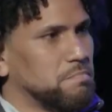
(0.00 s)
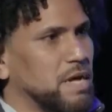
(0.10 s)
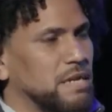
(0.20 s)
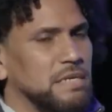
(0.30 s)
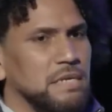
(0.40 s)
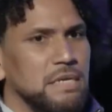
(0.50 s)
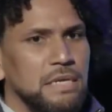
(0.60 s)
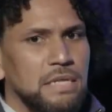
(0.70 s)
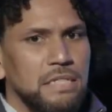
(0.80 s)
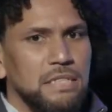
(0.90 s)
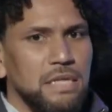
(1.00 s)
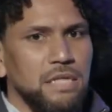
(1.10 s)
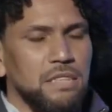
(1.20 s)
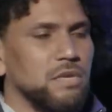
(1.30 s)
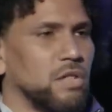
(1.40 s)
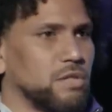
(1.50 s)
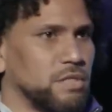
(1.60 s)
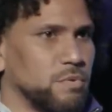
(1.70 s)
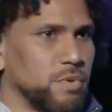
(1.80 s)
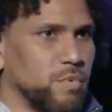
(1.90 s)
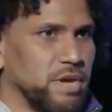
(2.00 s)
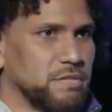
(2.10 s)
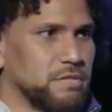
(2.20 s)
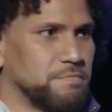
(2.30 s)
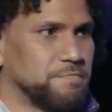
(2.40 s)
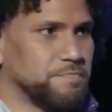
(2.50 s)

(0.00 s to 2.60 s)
But that's not the only thing we waste.